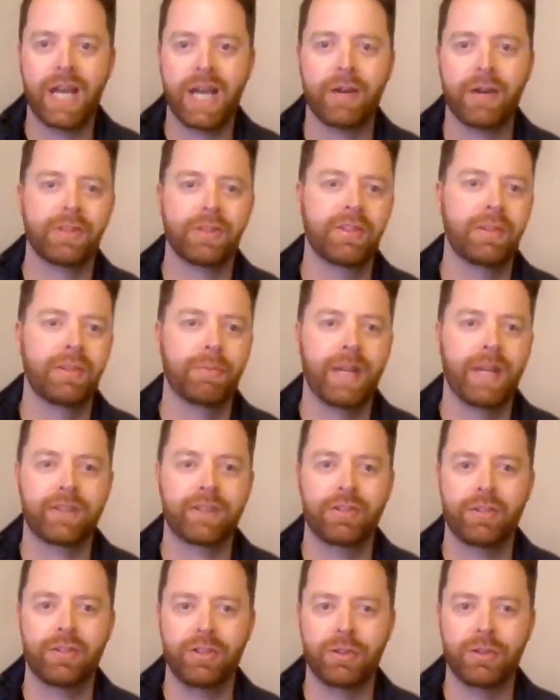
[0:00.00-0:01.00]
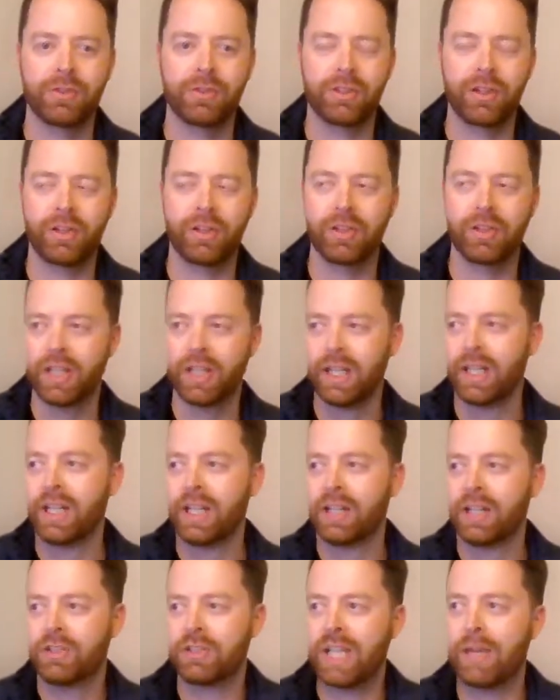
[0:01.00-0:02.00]
How has this impacted you? So
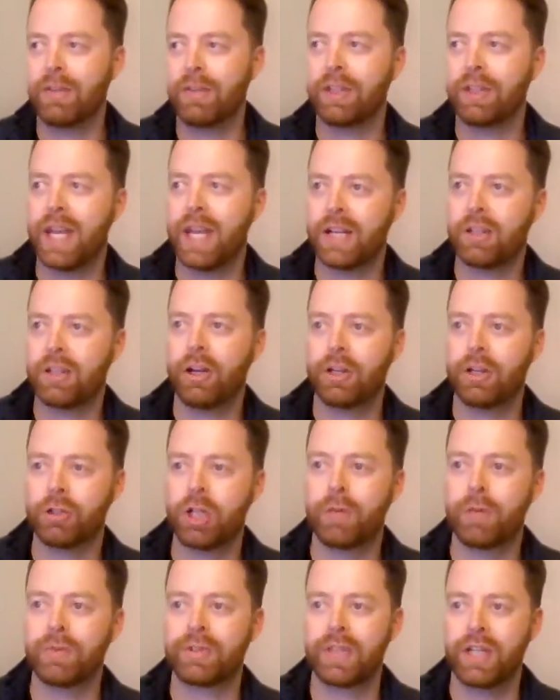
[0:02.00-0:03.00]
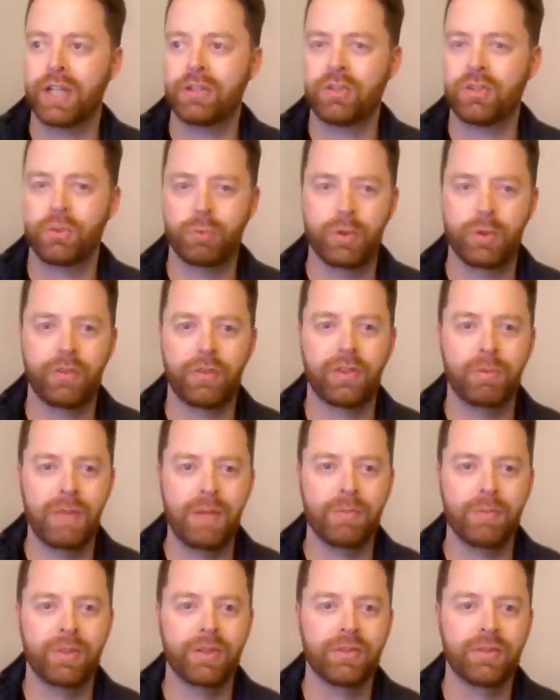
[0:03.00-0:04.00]
just having that kind of conversation with the
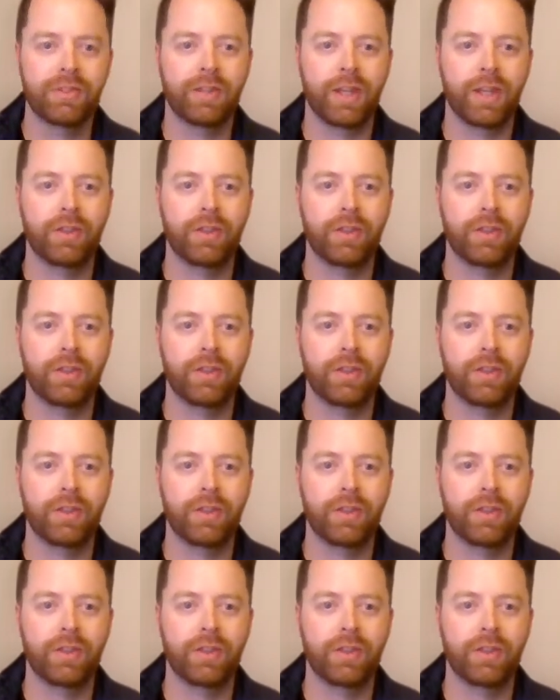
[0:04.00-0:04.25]
members,